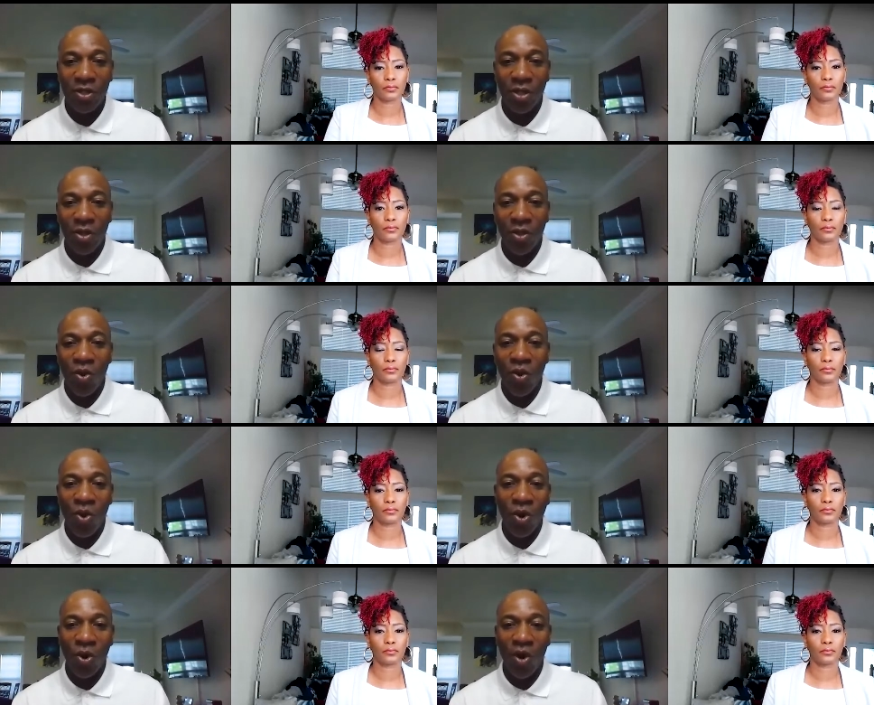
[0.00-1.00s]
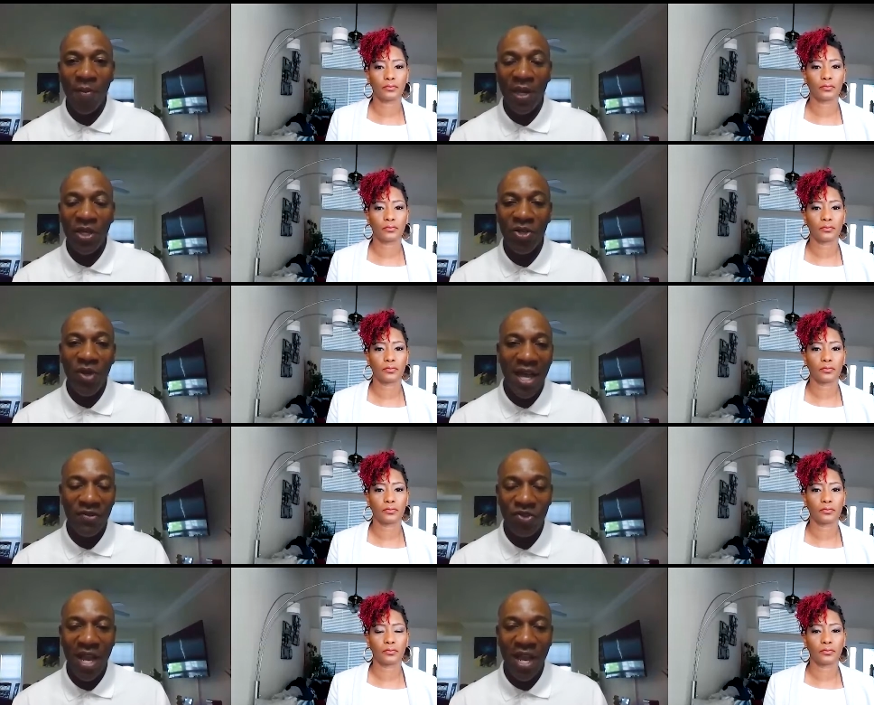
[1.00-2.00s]
Speaker 1: or I mean, do you have
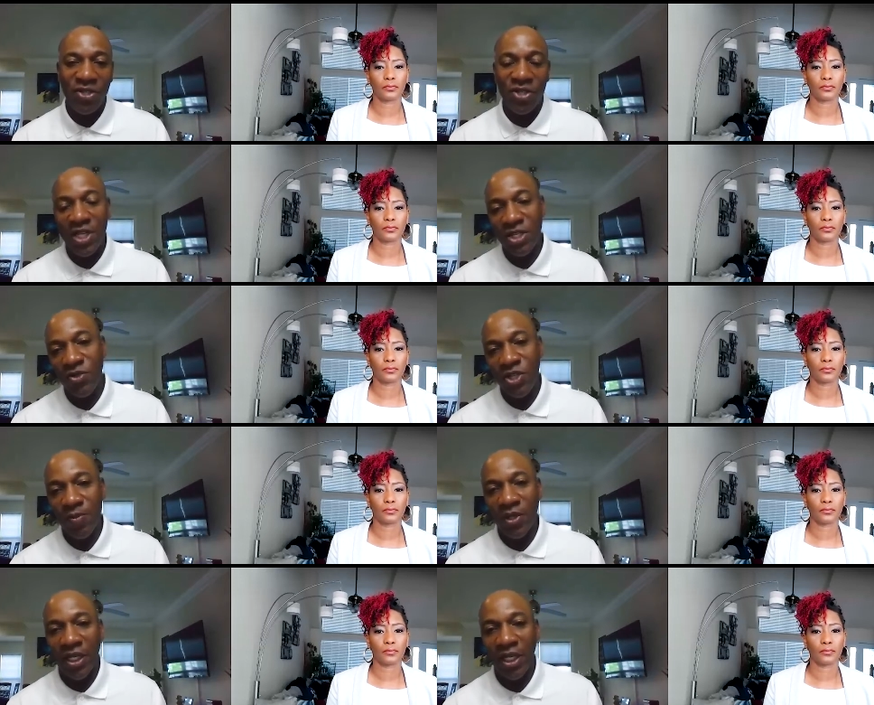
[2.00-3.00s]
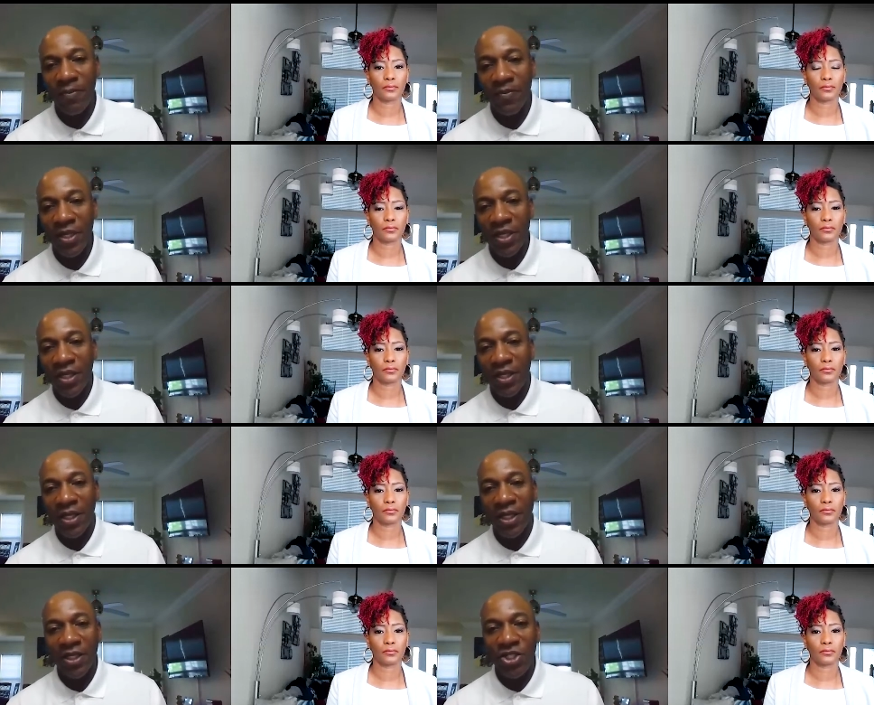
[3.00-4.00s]
strategies that you typically
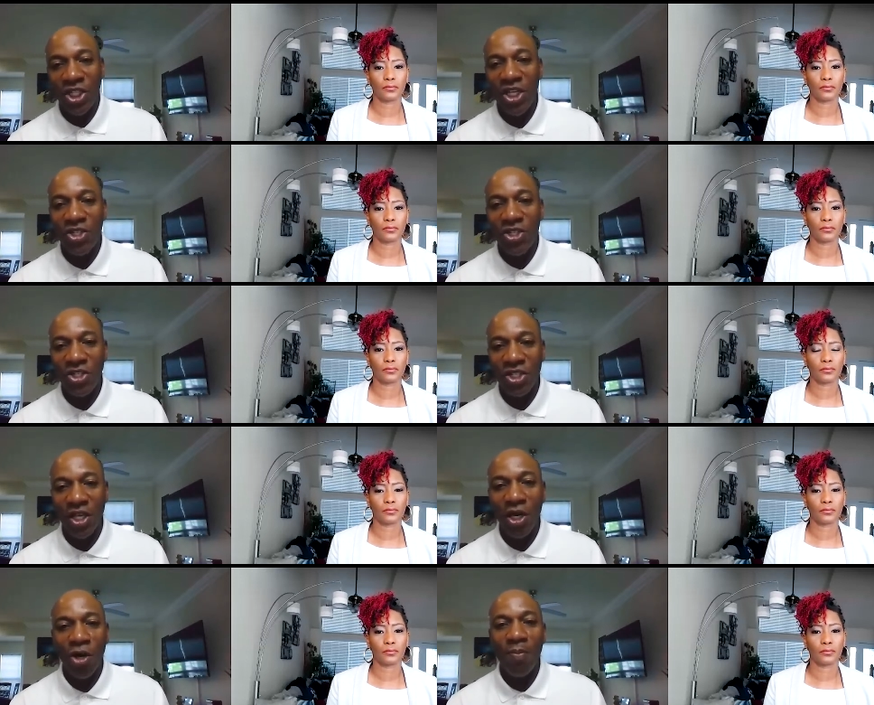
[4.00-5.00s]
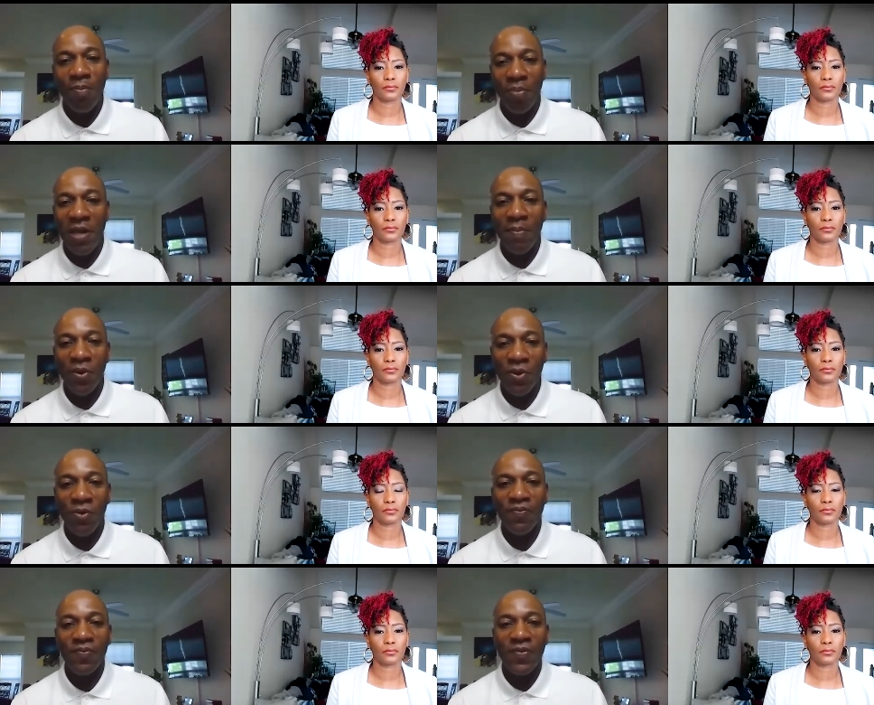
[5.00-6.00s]
uh, teach to help people
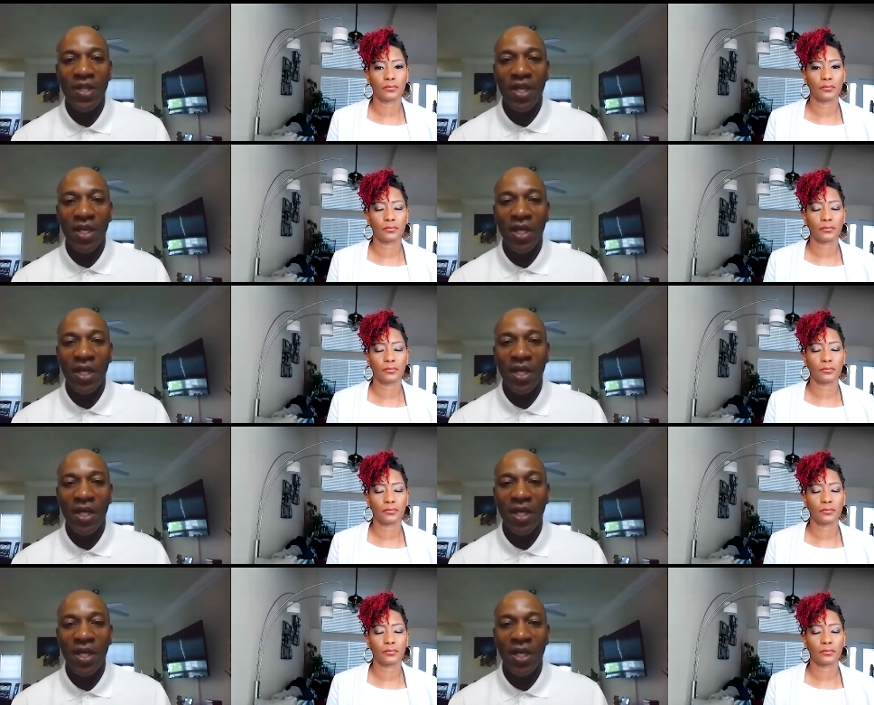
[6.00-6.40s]
uh,